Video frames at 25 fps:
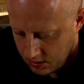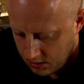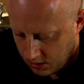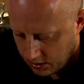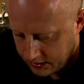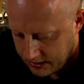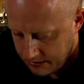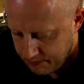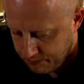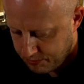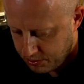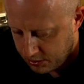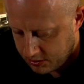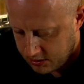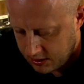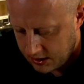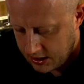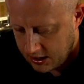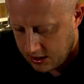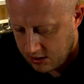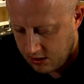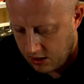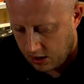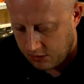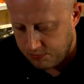I didn't put
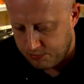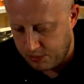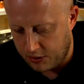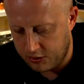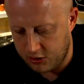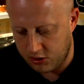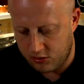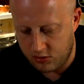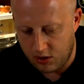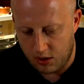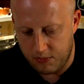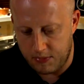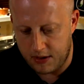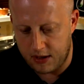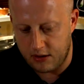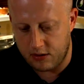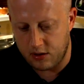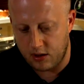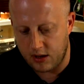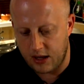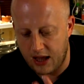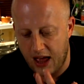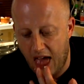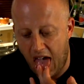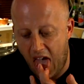any buttercream in it,
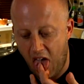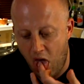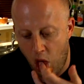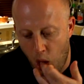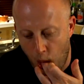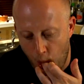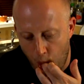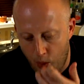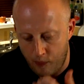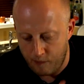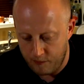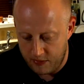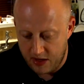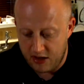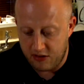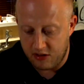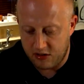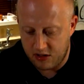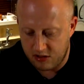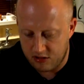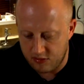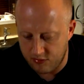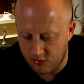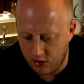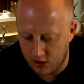so that is a
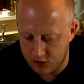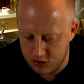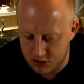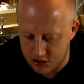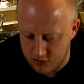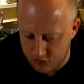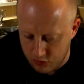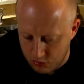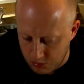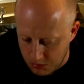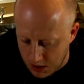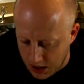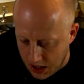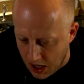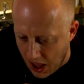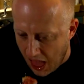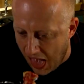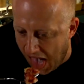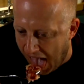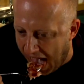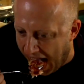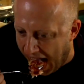disadvantage for me.